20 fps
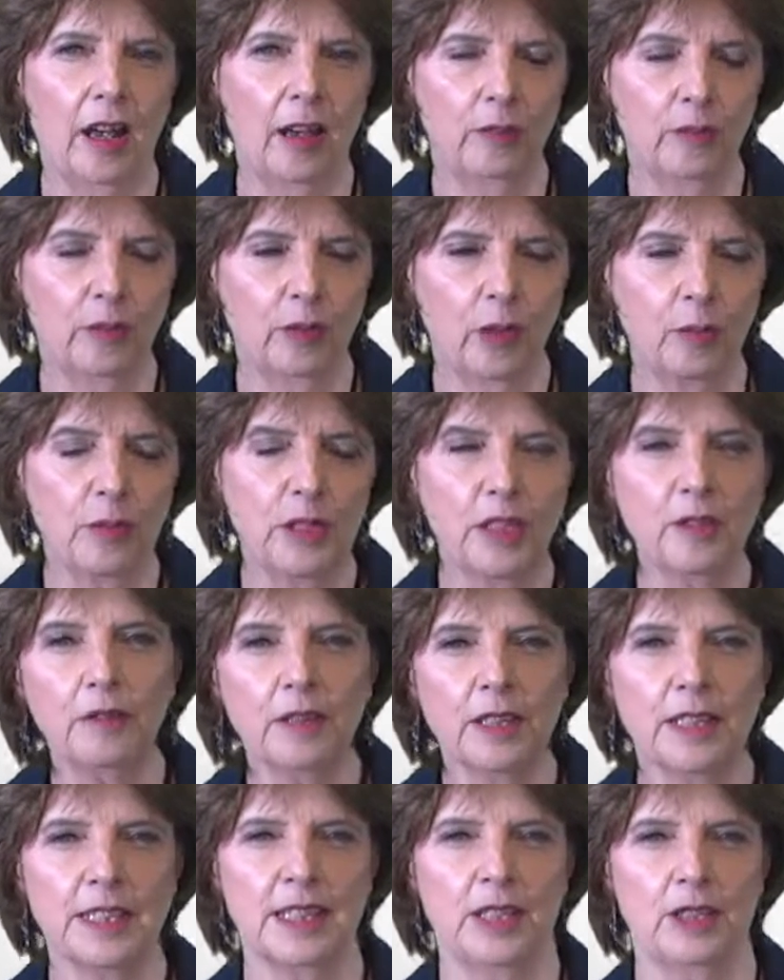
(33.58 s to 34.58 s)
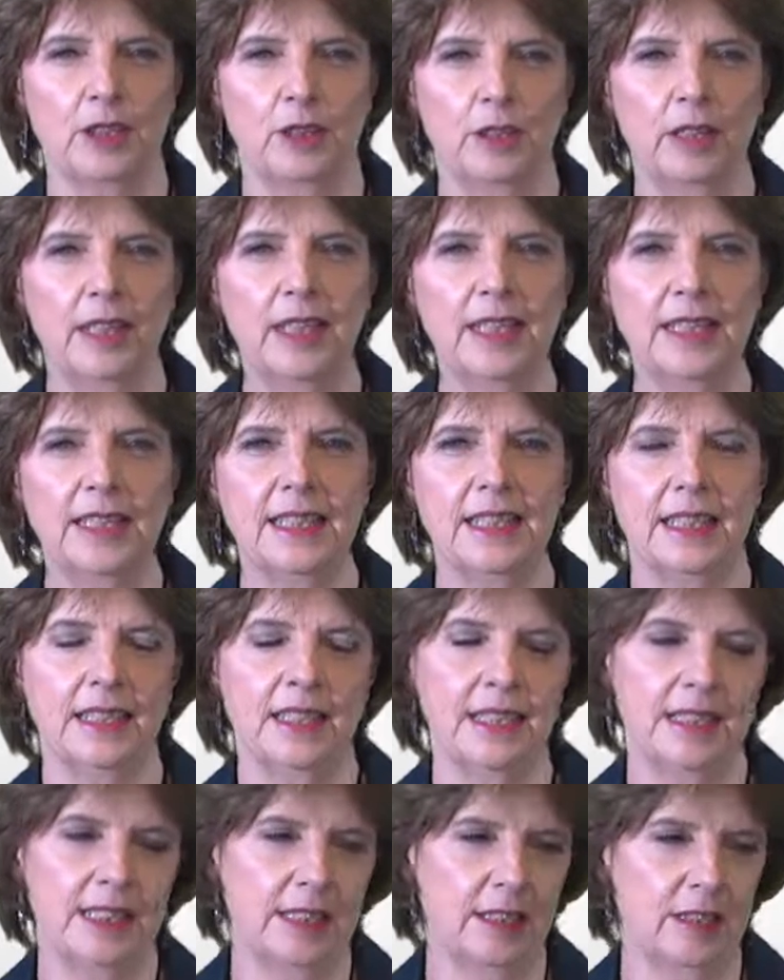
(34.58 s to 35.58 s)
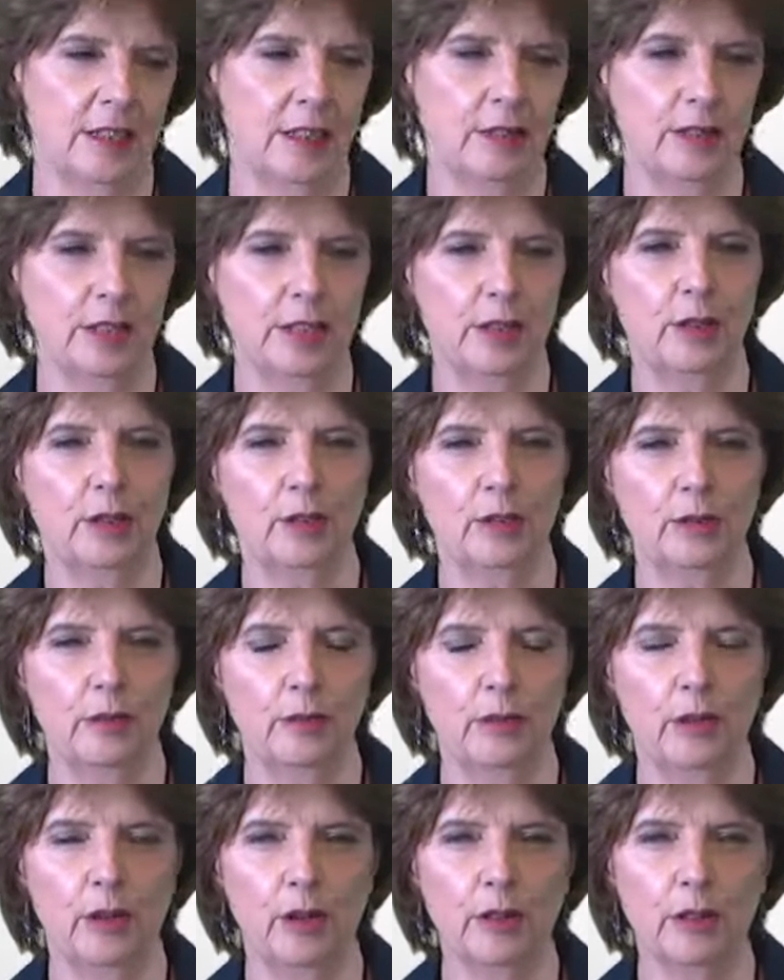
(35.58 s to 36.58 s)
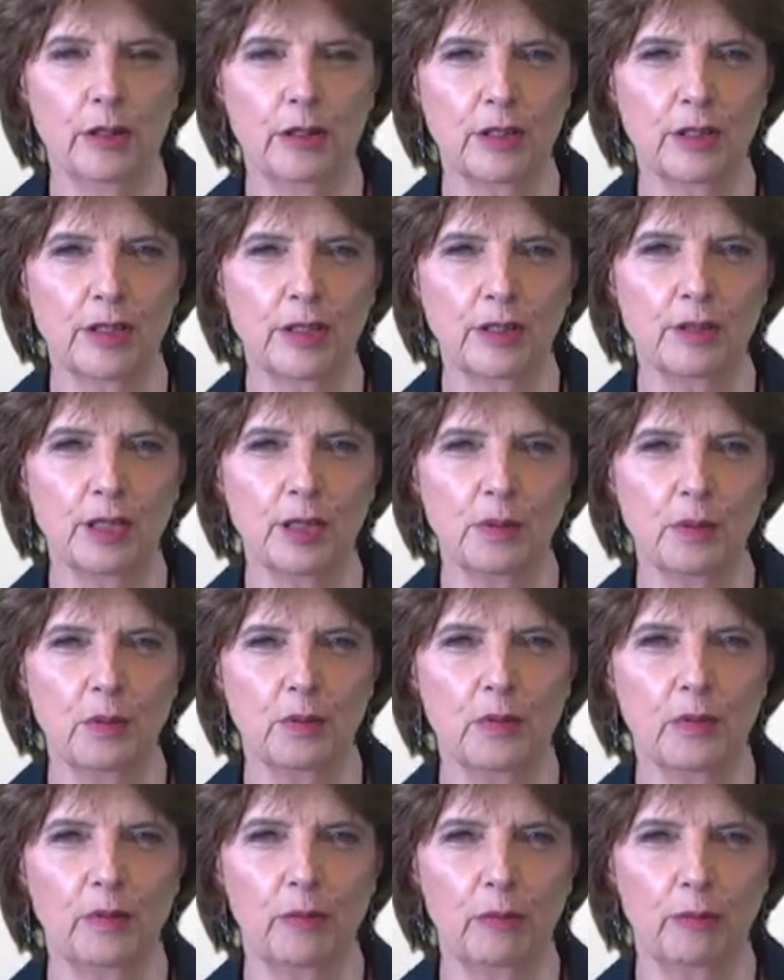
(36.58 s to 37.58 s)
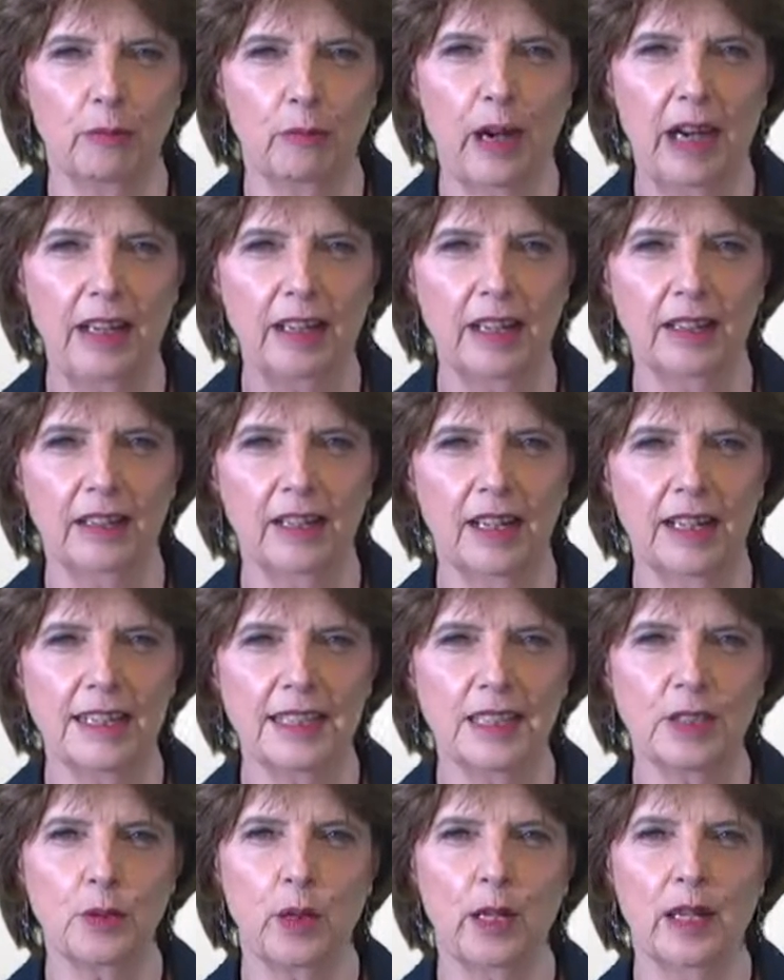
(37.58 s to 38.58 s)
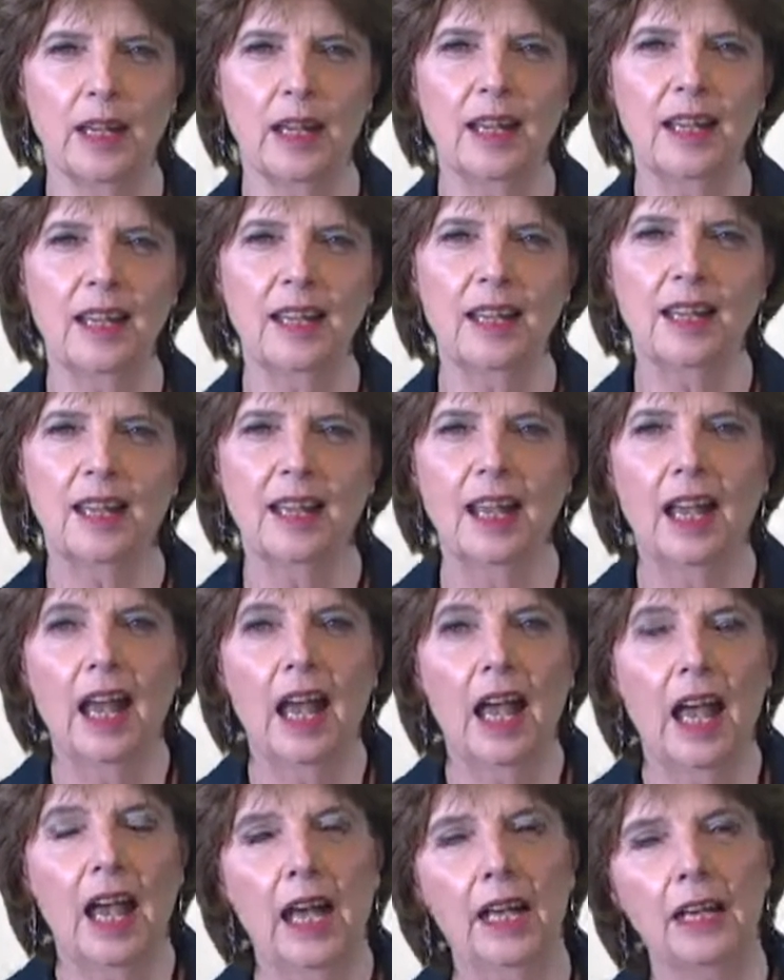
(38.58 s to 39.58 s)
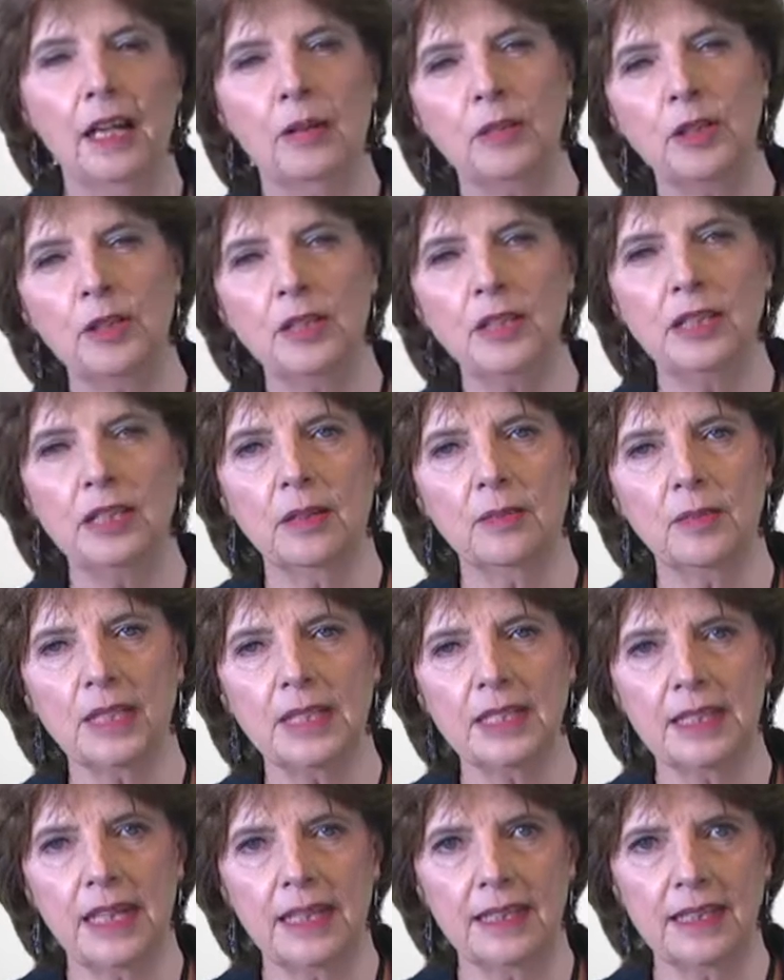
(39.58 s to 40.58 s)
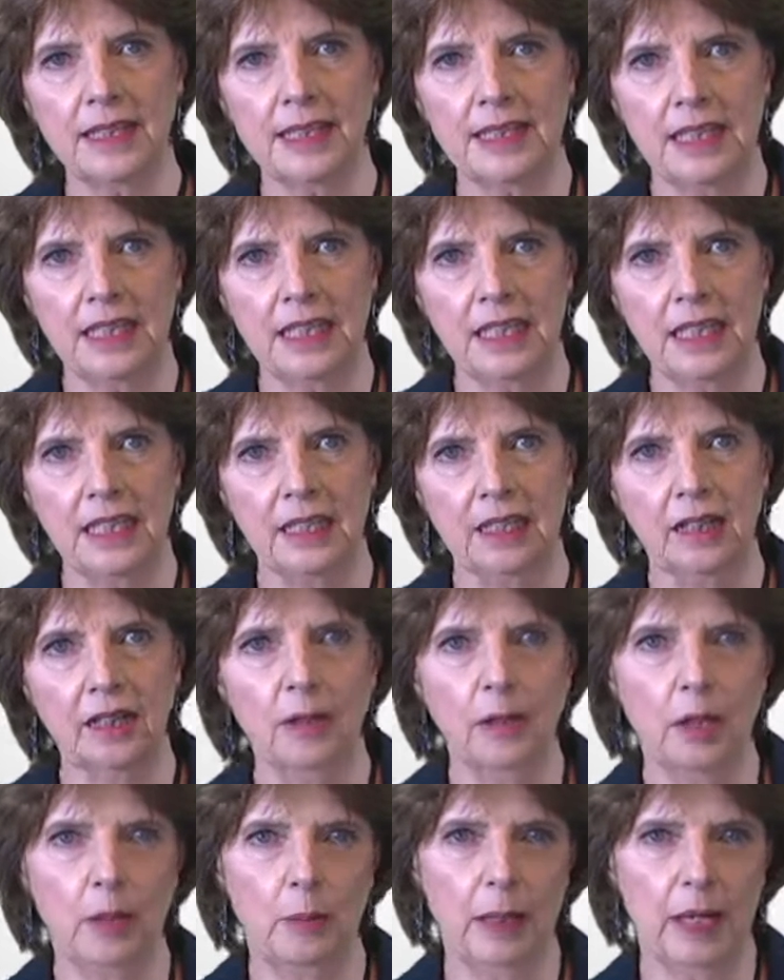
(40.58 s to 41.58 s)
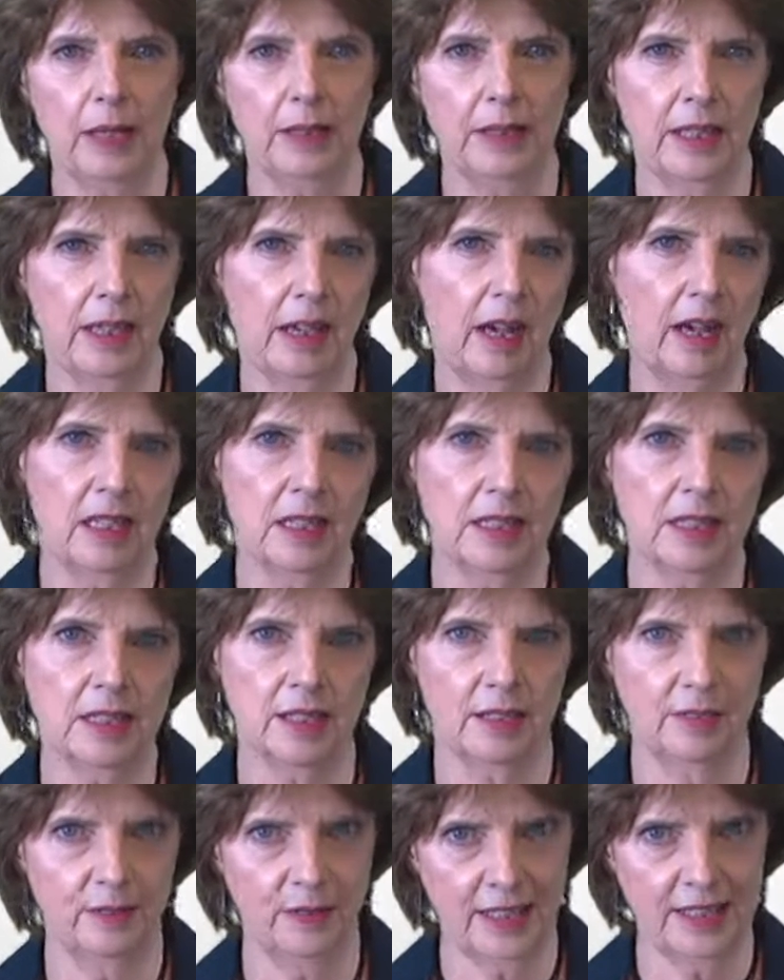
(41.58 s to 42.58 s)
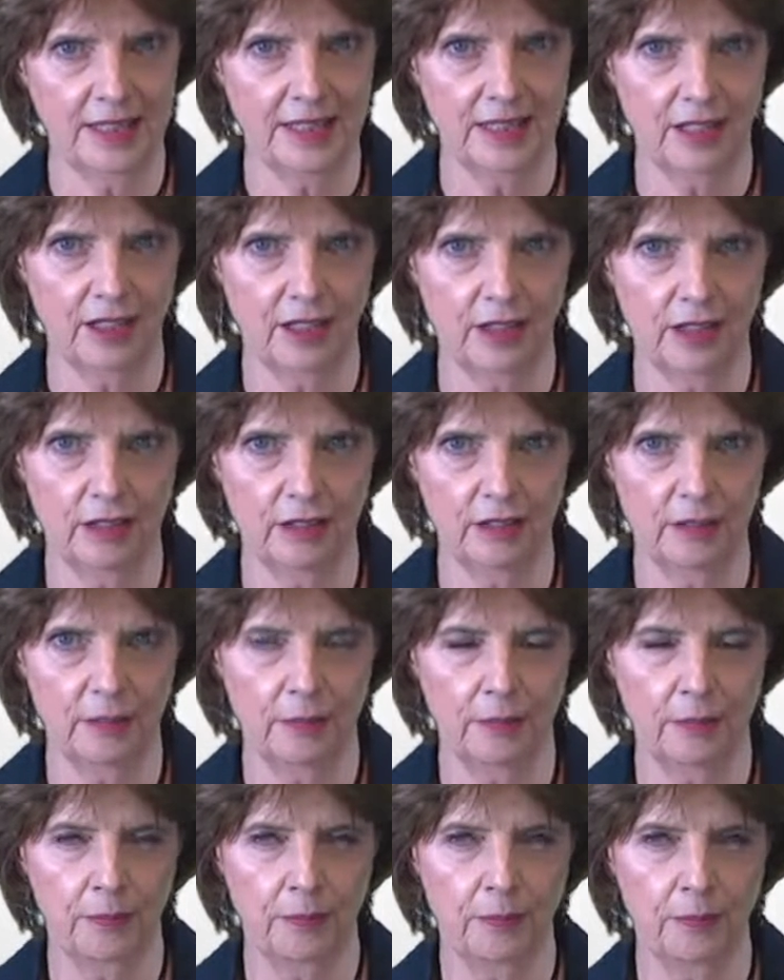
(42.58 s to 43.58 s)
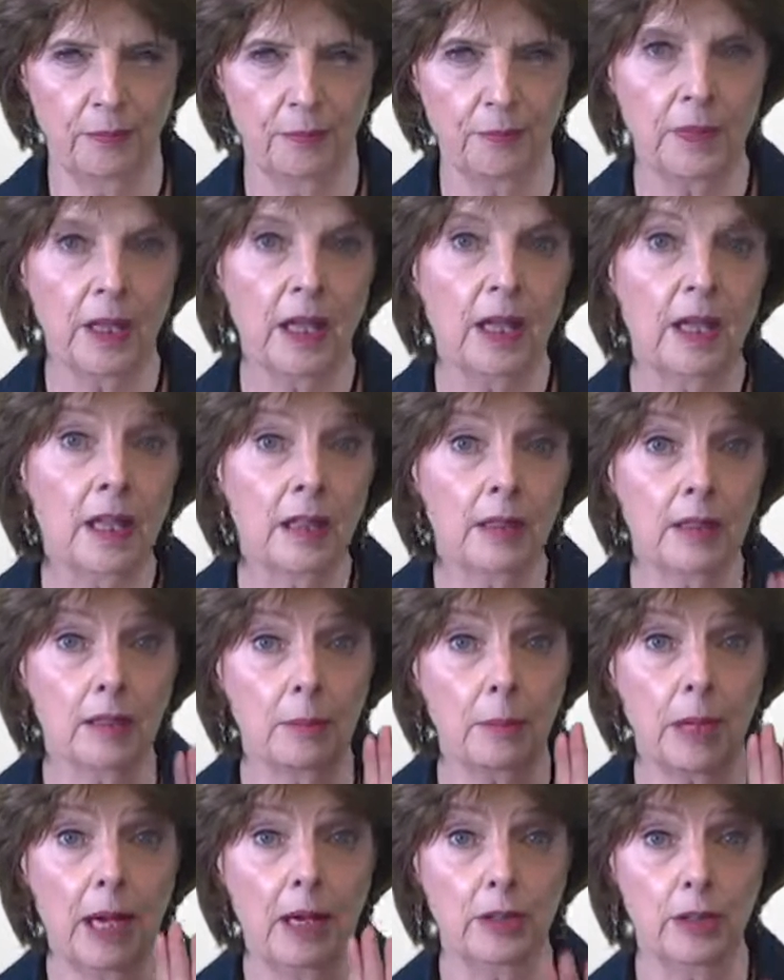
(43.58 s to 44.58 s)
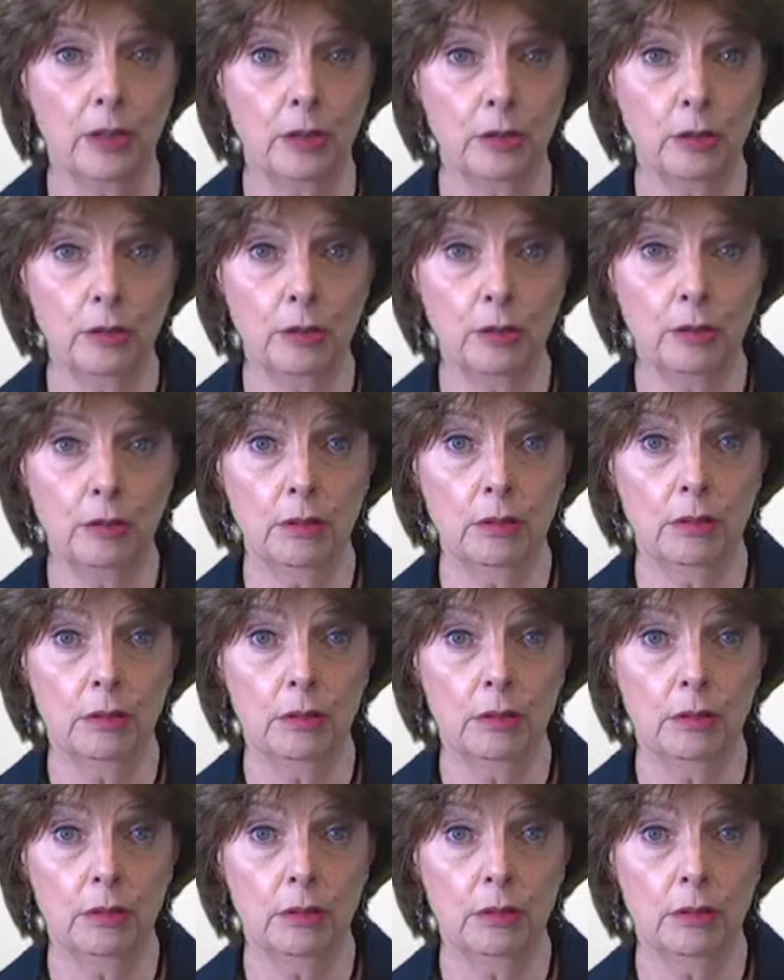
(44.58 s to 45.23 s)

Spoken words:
from different stories, as those who know Dr. Seuss will recognise quickly, and I'm using them to set the scene about the art of letting go. They're about you,